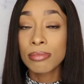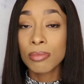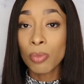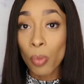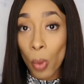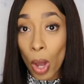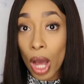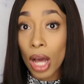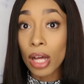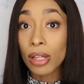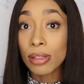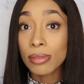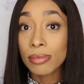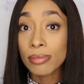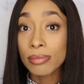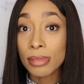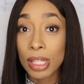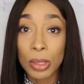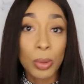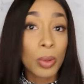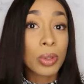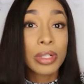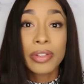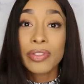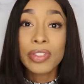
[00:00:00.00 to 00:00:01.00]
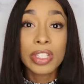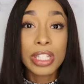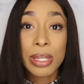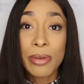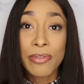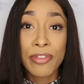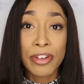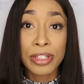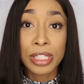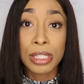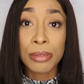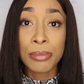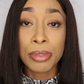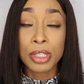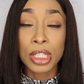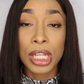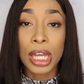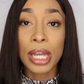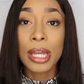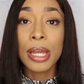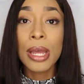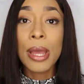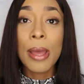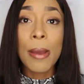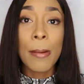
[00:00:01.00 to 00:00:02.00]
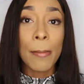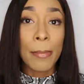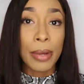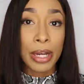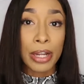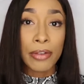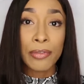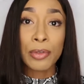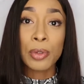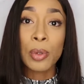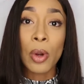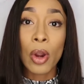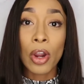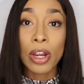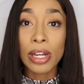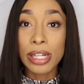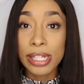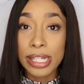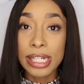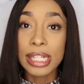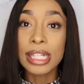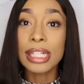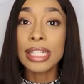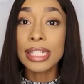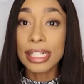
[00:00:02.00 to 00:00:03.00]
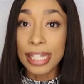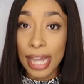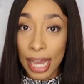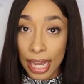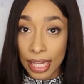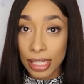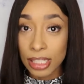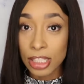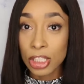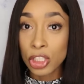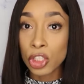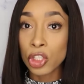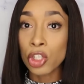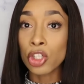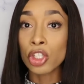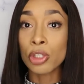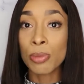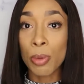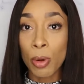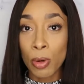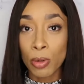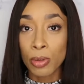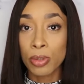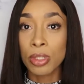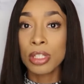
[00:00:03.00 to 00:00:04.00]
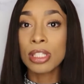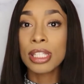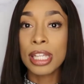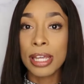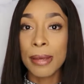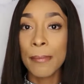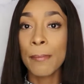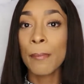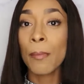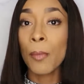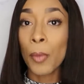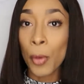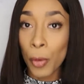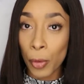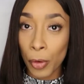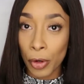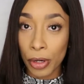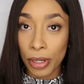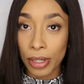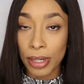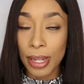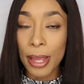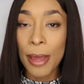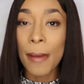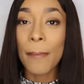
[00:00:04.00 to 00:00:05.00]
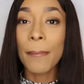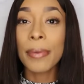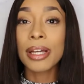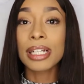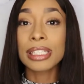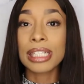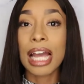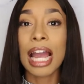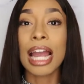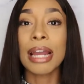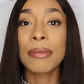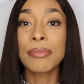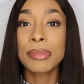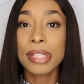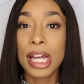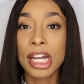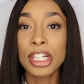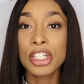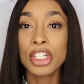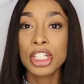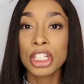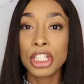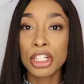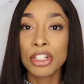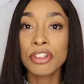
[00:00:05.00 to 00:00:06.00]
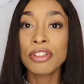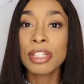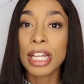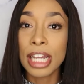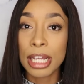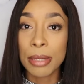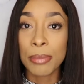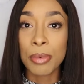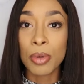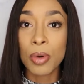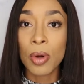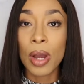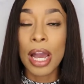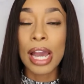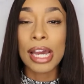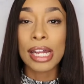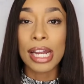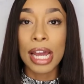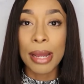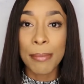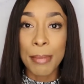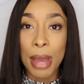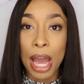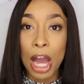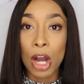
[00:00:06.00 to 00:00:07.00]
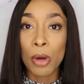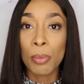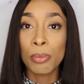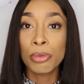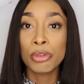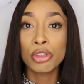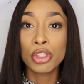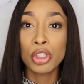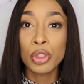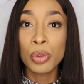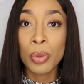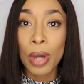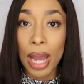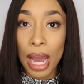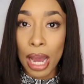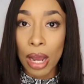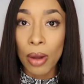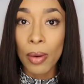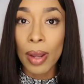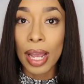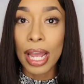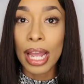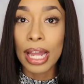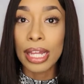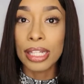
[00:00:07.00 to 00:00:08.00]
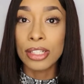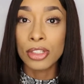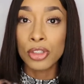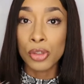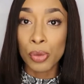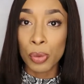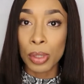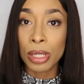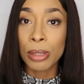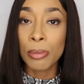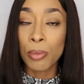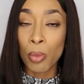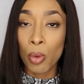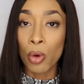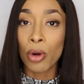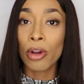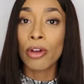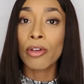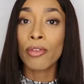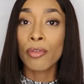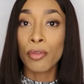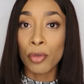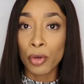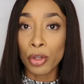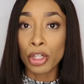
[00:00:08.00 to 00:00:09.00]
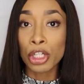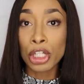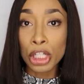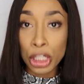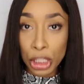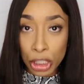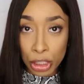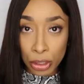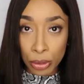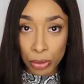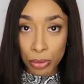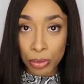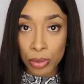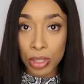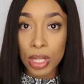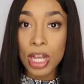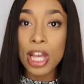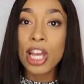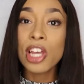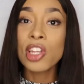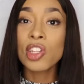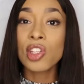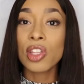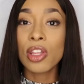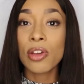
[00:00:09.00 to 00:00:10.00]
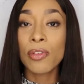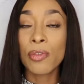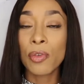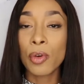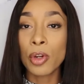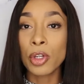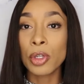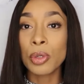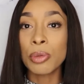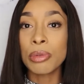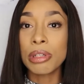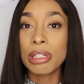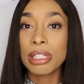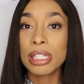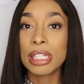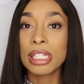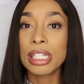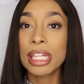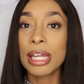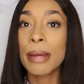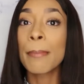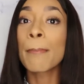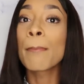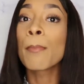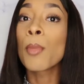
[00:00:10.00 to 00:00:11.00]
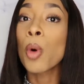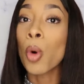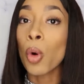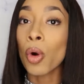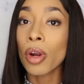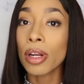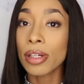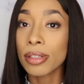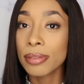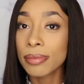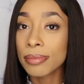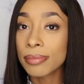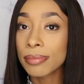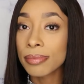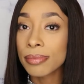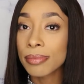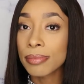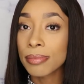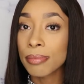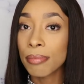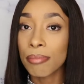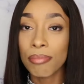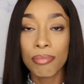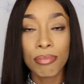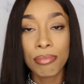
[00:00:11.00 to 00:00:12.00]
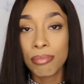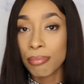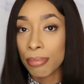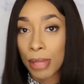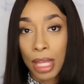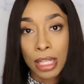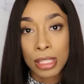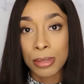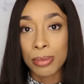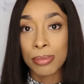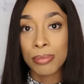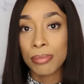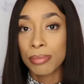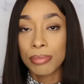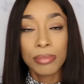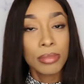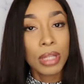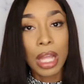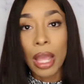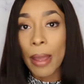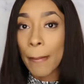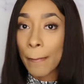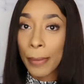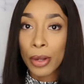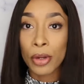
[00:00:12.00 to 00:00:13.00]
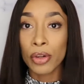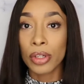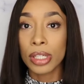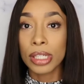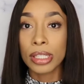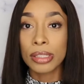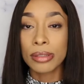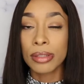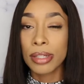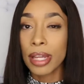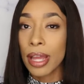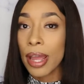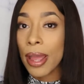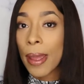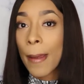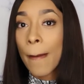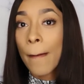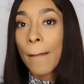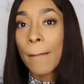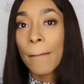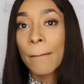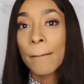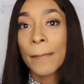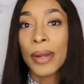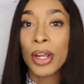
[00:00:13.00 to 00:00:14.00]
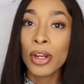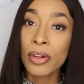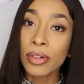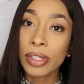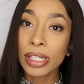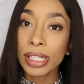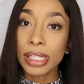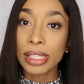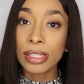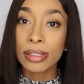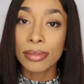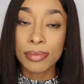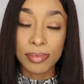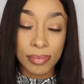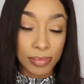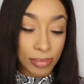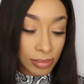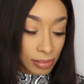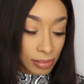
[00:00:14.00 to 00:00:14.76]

Well, they won't even tip 15%. But if you are a needy guest, you're supposed to tip more because I'm touching your table and I'm helping you out and doing more for you. So therefore you need to tip more. That's period. Period.